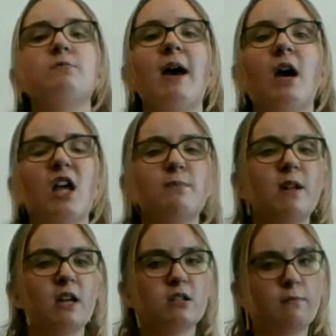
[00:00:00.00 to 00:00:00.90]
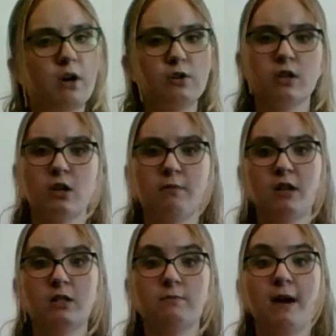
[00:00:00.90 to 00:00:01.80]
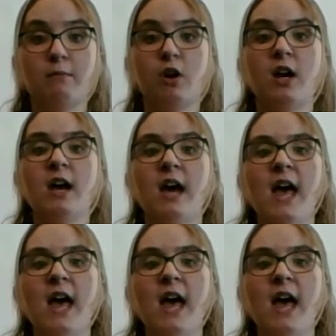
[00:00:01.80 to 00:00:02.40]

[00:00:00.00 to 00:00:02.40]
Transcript: my husband has composed and committed to memory